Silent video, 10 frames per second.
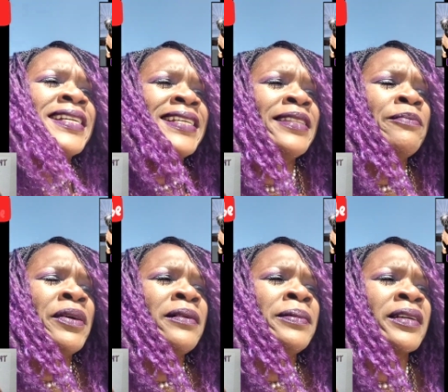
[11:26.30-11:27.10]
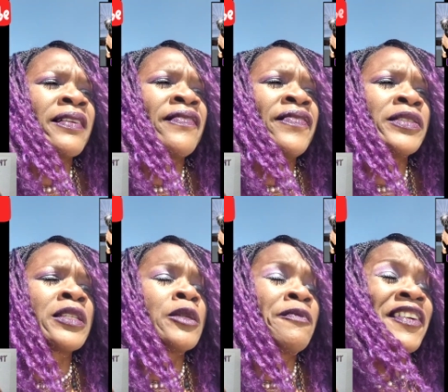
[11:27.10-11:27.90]
in the public
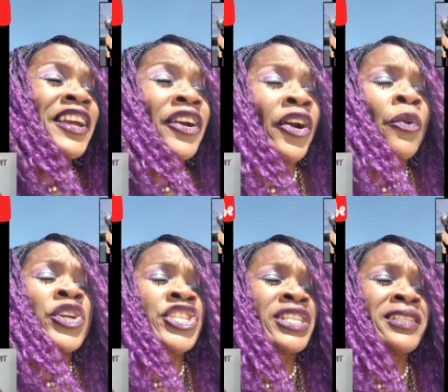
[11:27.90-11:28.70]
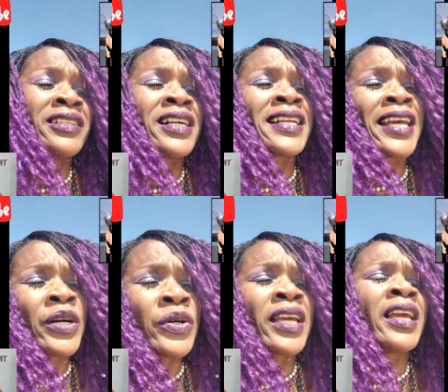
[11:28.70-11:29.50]
sphere, which she did on
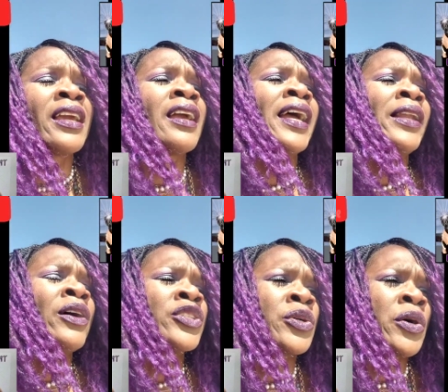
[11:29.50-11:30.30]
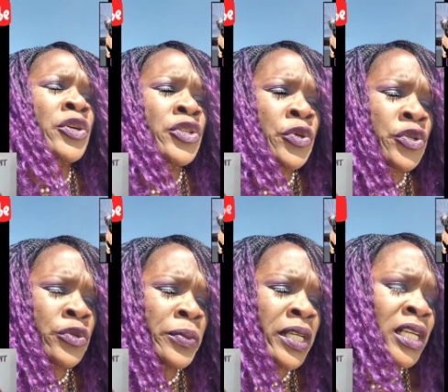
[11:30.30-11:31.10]
Gayle King and also on her
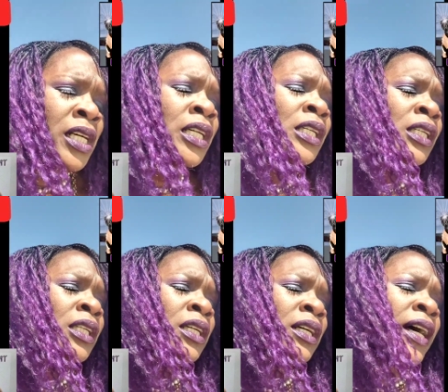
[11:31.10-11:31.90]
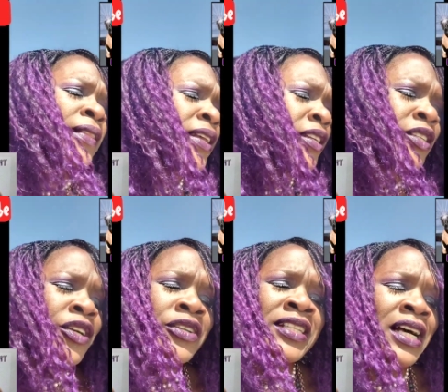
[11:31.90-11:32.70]
social media. And then it
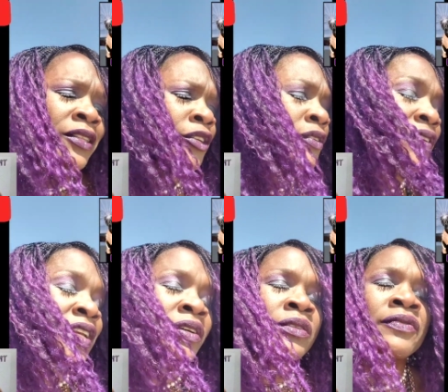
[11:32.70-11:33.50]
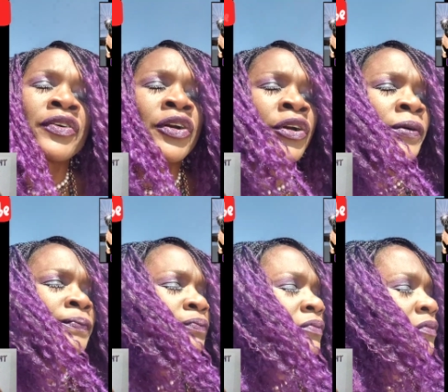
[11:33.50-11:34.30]
turns out there's videos of her
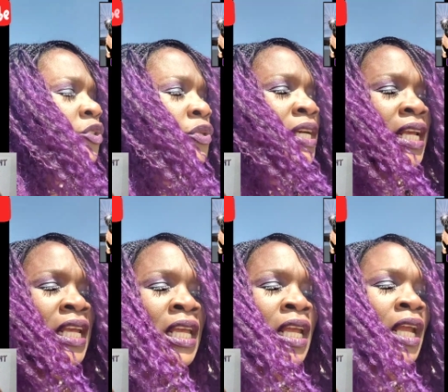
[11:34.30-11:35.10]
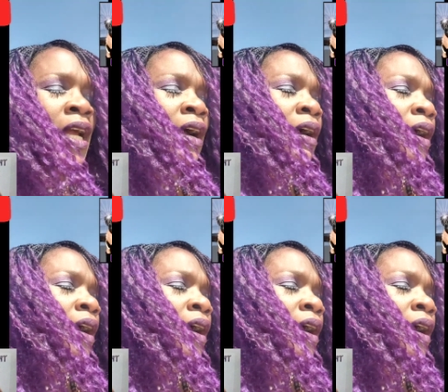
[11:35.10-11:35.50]
drinking